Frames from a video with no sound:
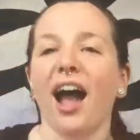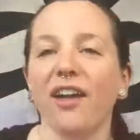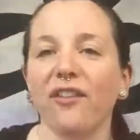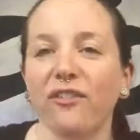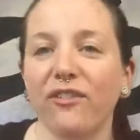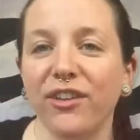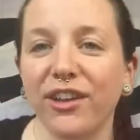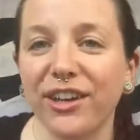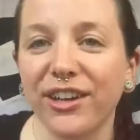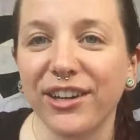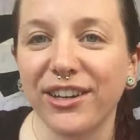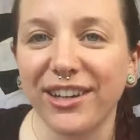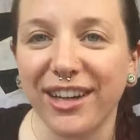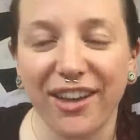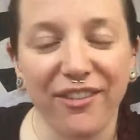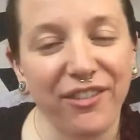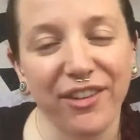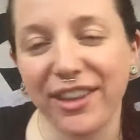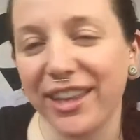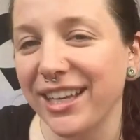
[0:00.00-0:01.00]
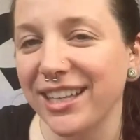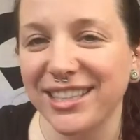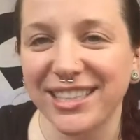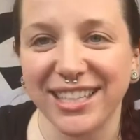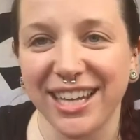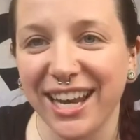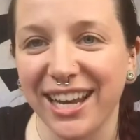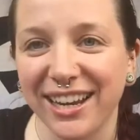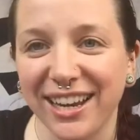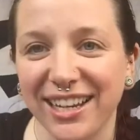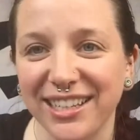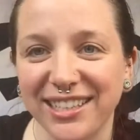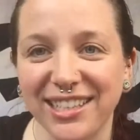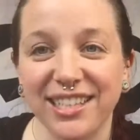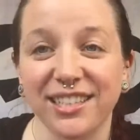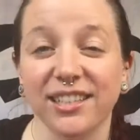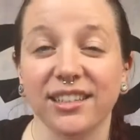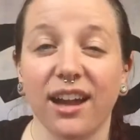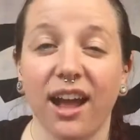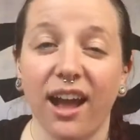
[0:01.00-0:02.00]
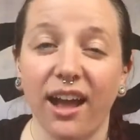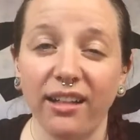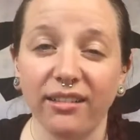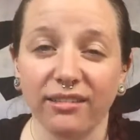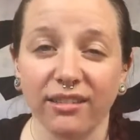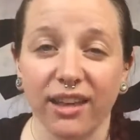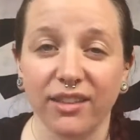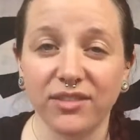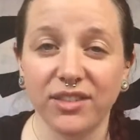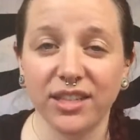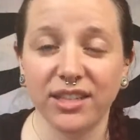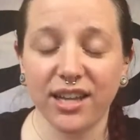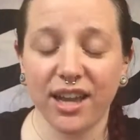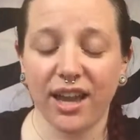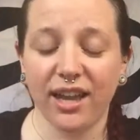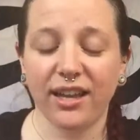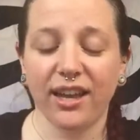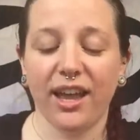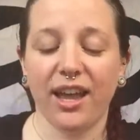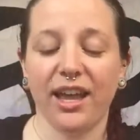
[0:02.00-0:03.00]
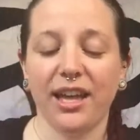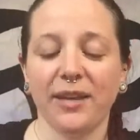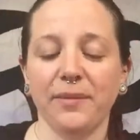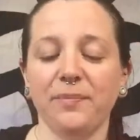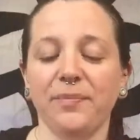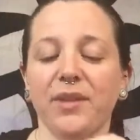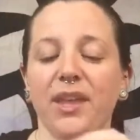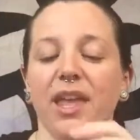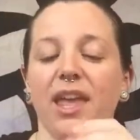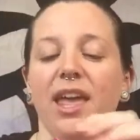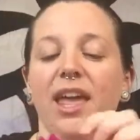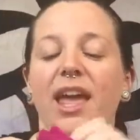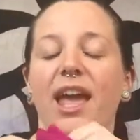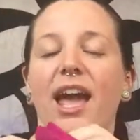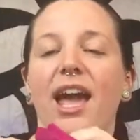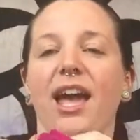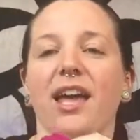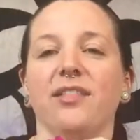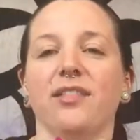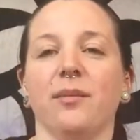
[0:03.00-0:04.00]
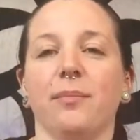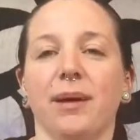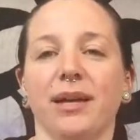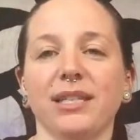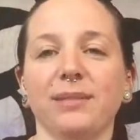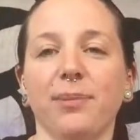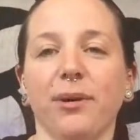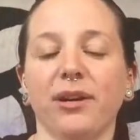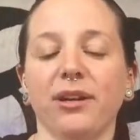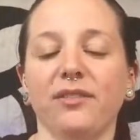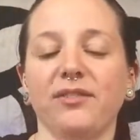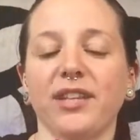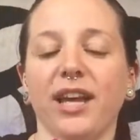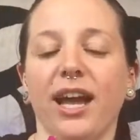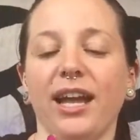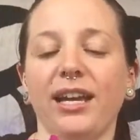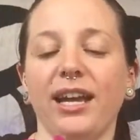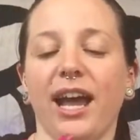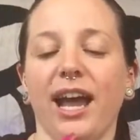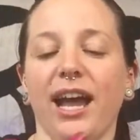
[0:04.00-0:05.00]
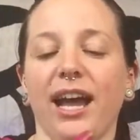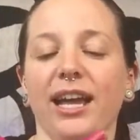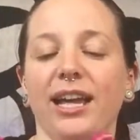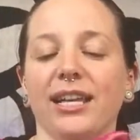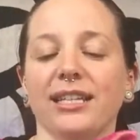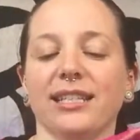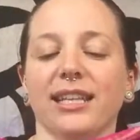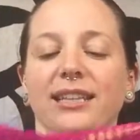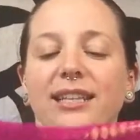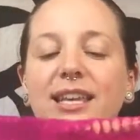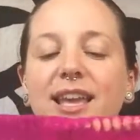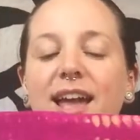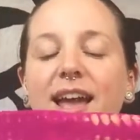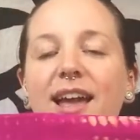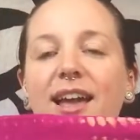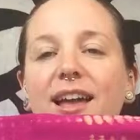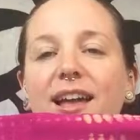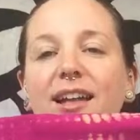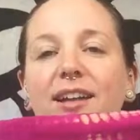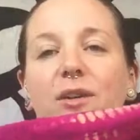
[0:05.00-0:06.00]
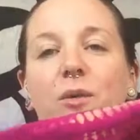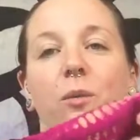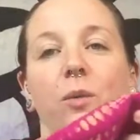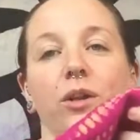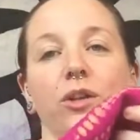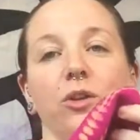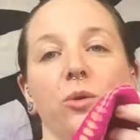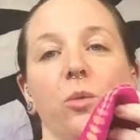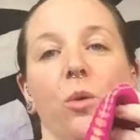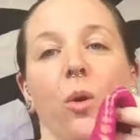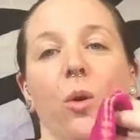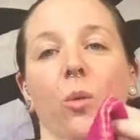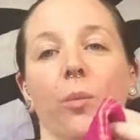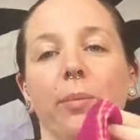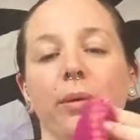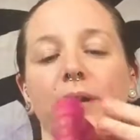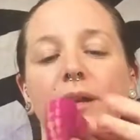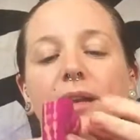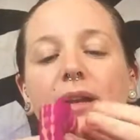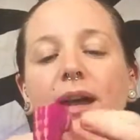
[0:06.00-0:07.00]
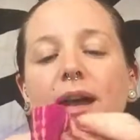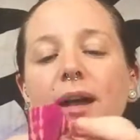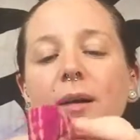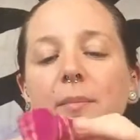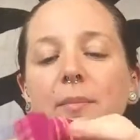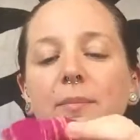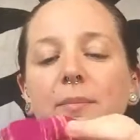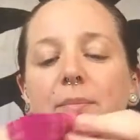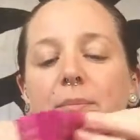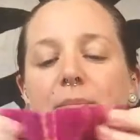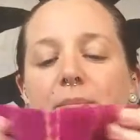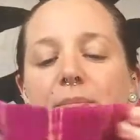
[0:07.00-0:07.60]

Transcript: I feel like it's tie-dye season. I love to tie-dye. And the best part of tie-dye is at the end when you open it up